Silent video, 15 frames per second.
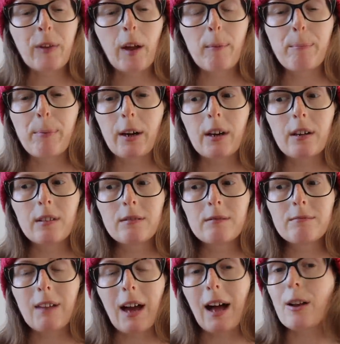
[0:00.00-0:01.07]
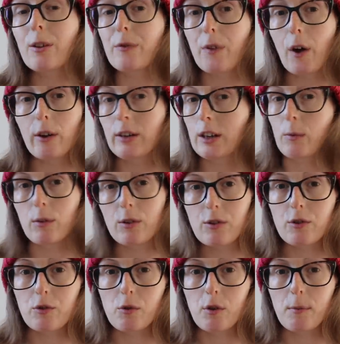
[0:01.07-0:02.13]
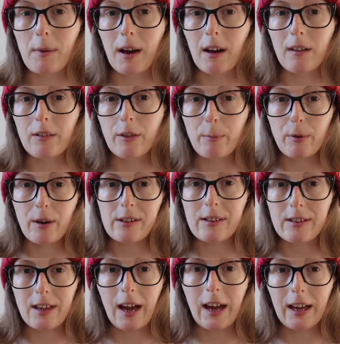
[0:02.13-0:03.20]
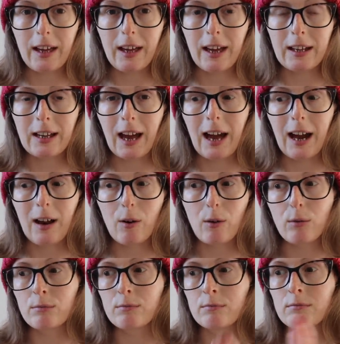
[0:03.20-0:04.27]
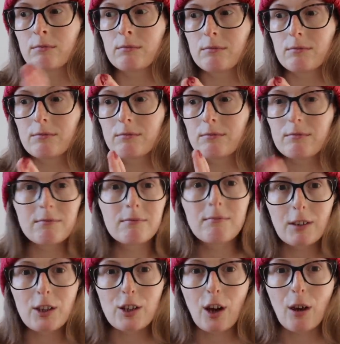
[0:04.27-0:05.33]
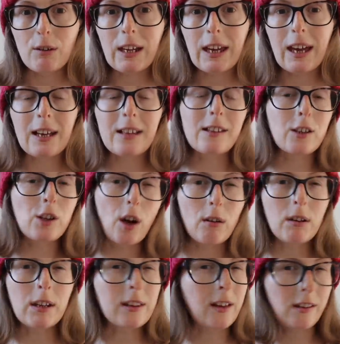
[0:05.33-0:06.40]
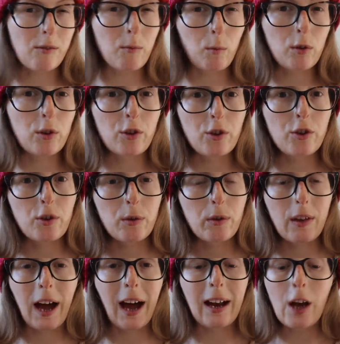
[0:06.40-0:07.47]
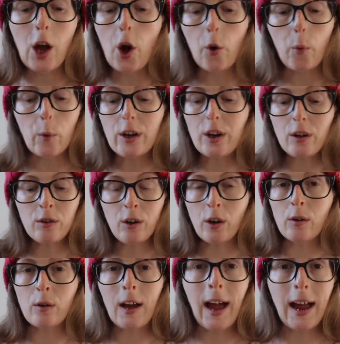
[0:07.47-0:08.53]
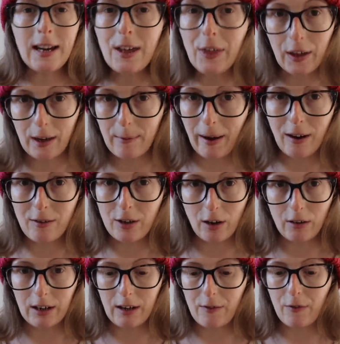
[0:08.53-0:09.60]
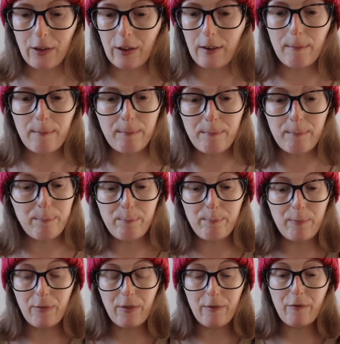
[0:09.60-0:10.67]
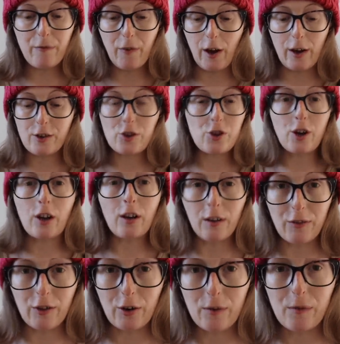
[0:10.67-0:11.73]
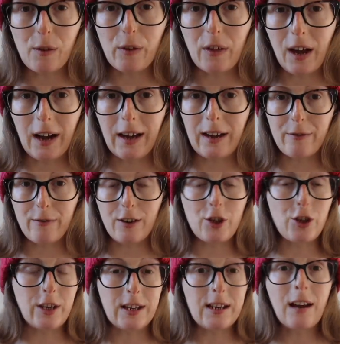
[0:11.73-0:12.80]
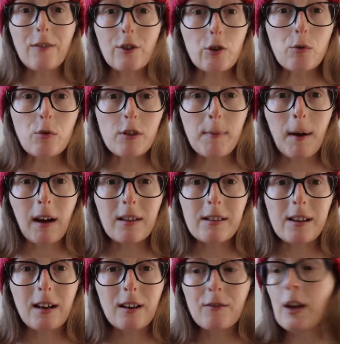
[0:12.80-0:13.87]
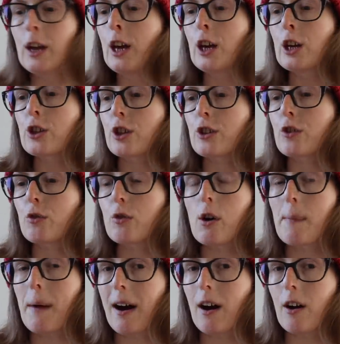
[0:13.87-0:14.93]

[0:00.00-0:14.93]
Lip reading: but Elf only wants to talk about the present day and how Yoli is, and Yoli doesn't want to do that. We don't know anything about Yoli for the first chunk of the novel that I have read. She never talks about herself. She doesn't talk about